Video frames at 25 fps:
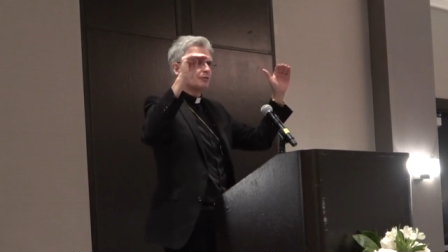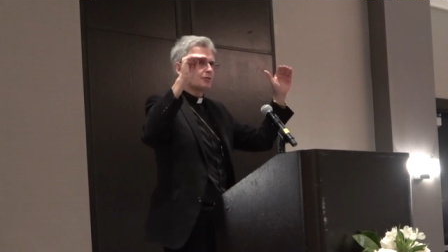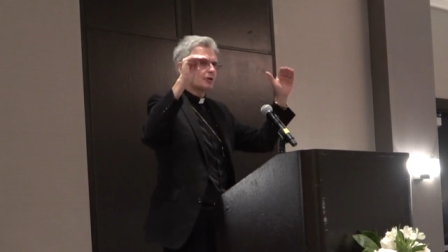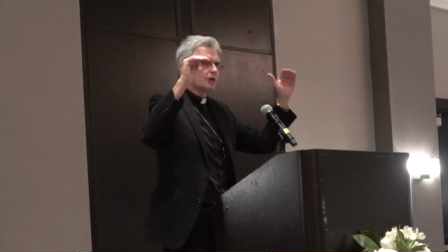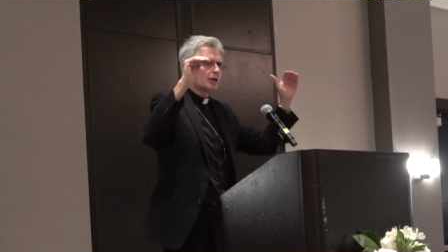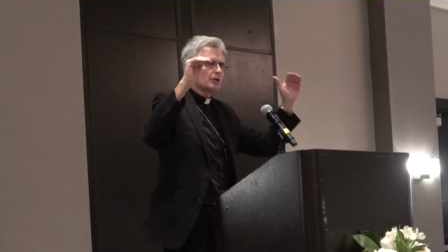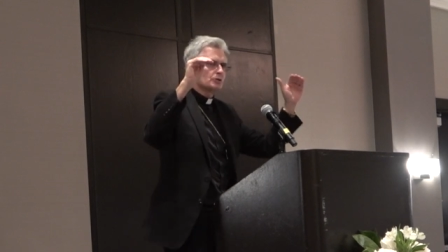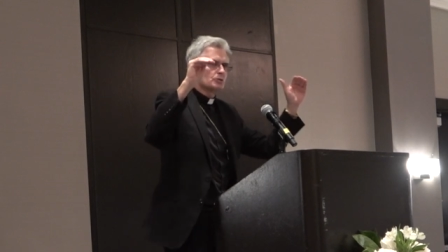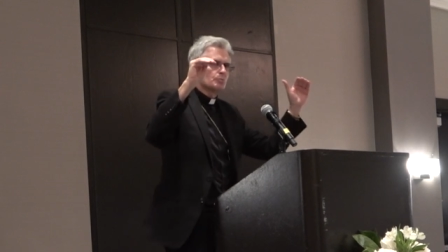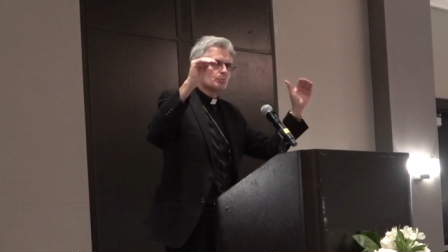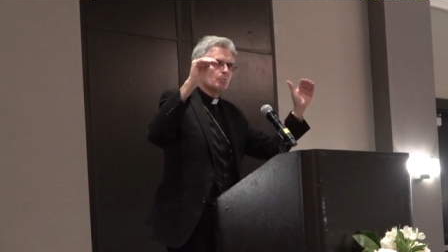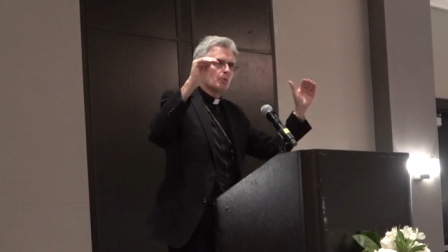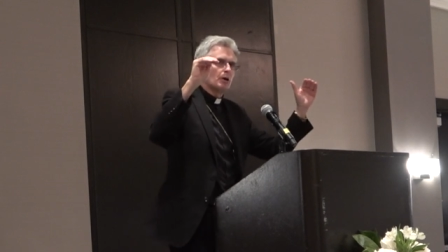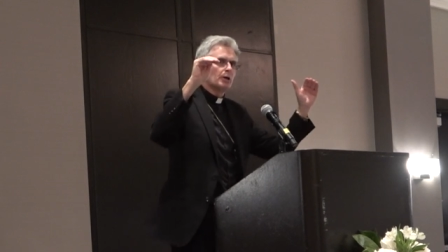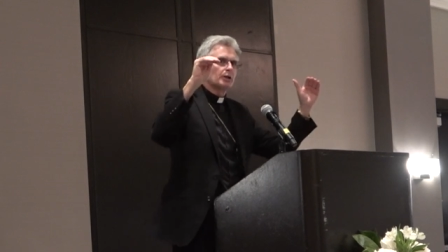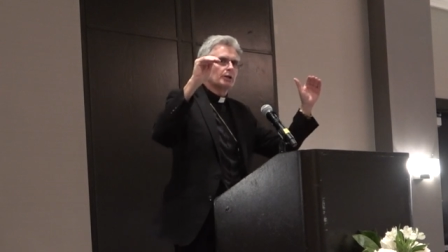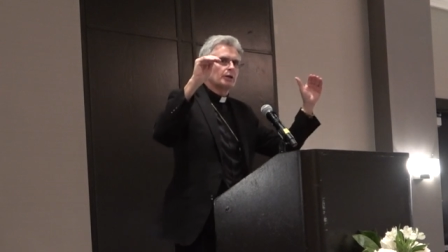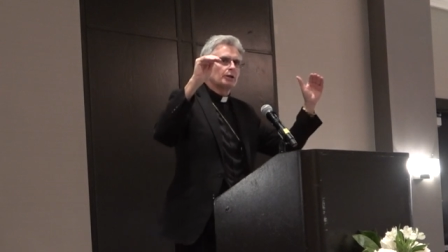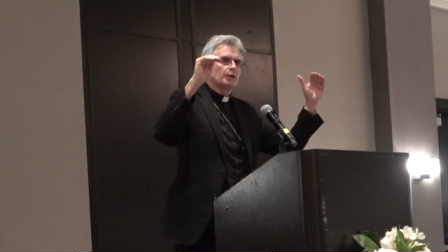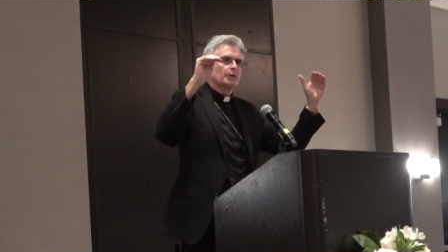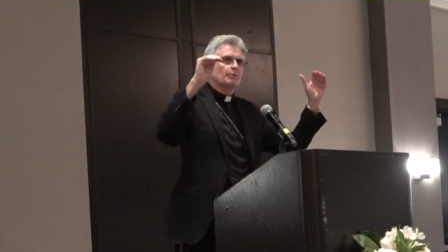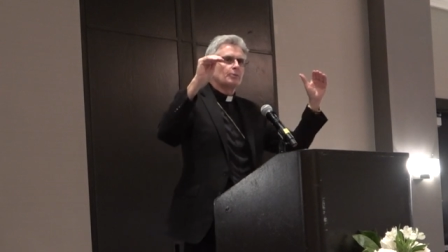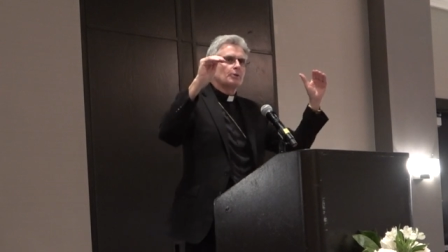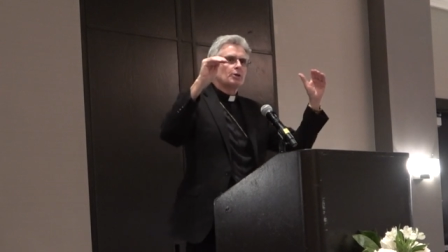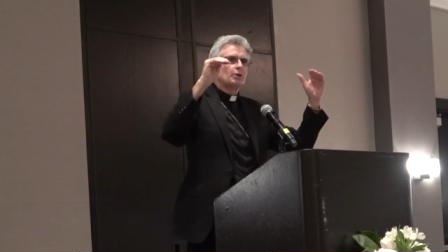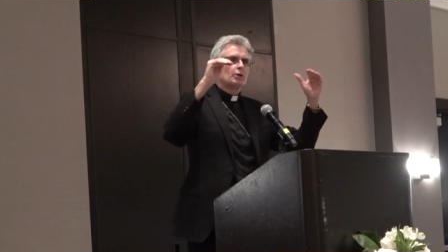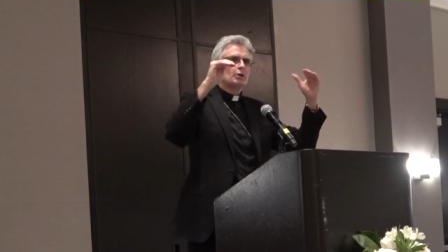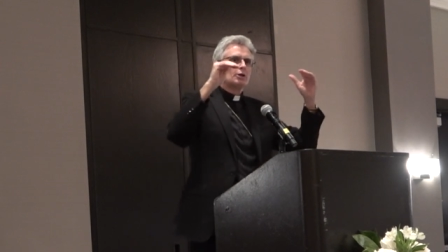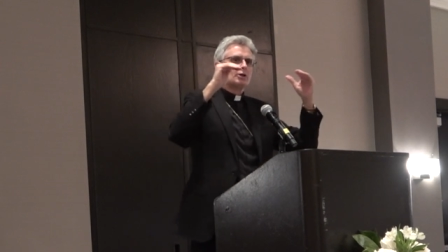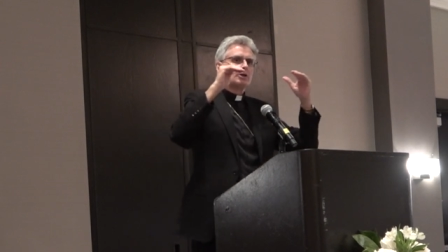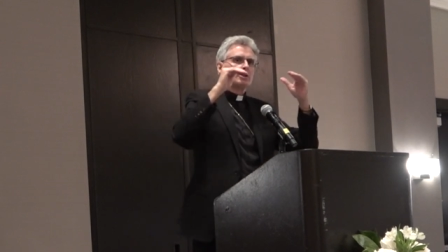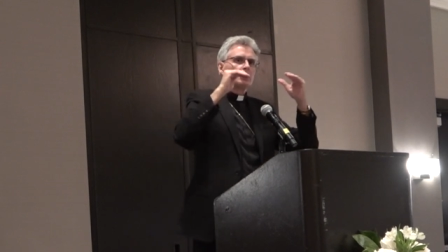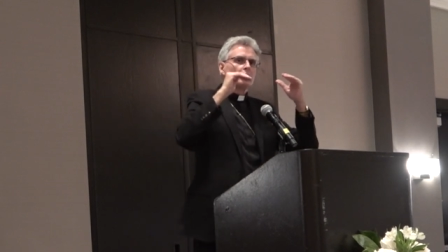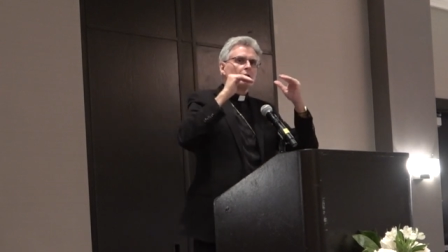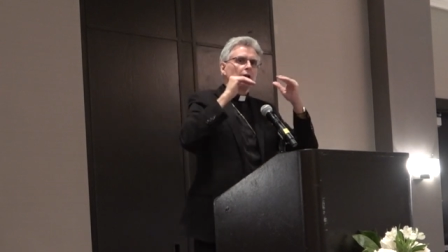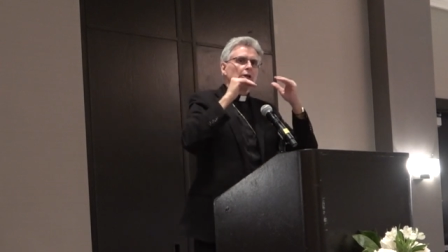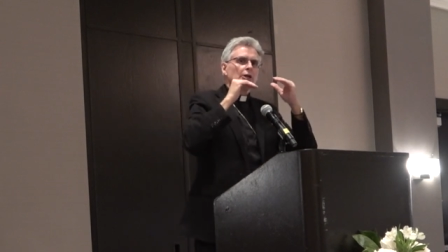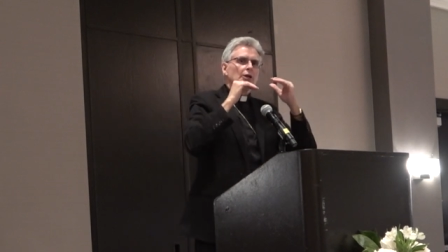if it has money,
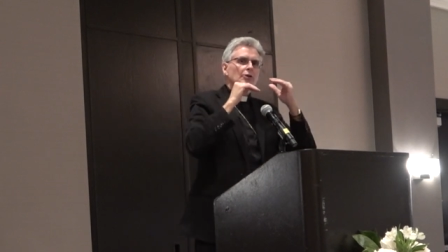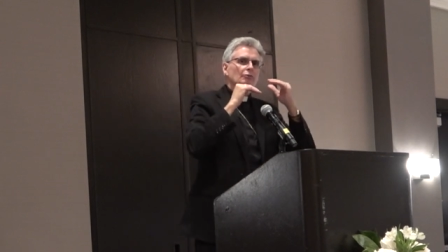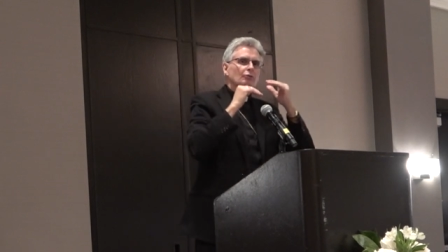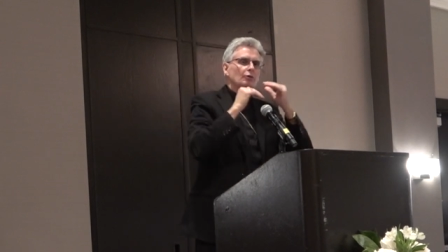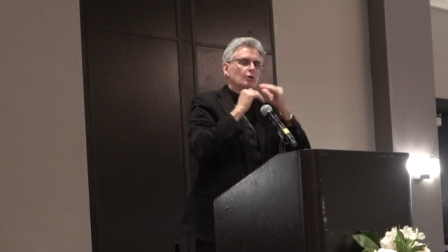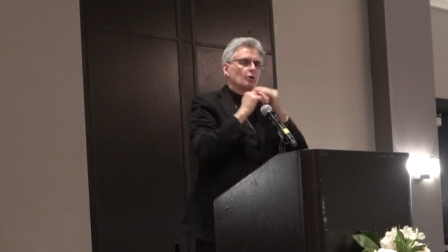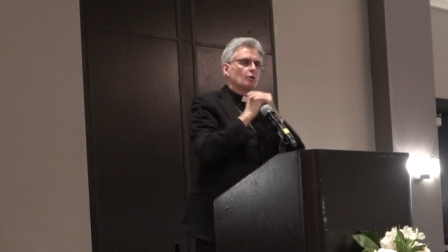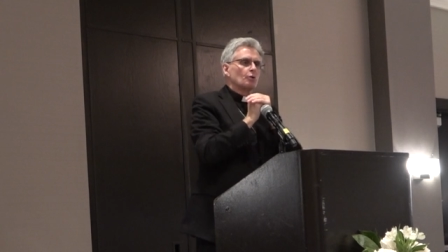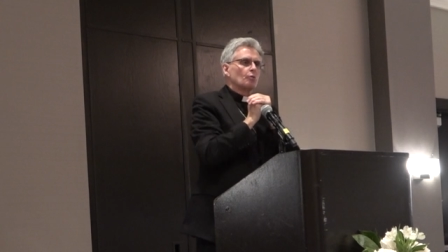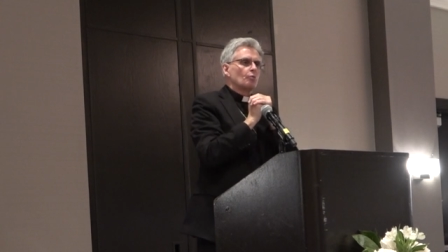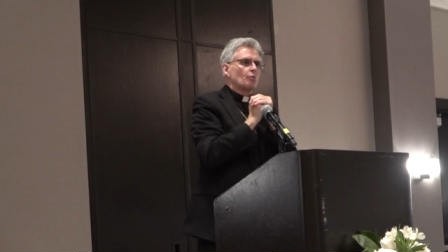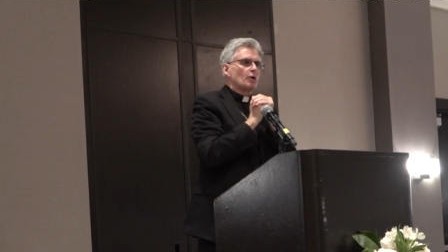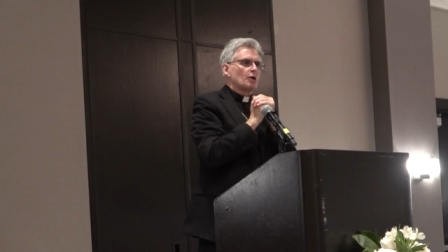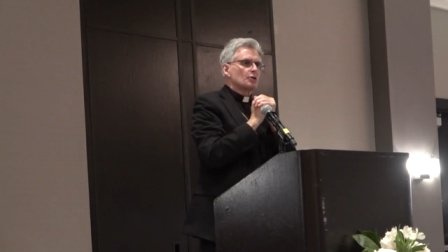if we don't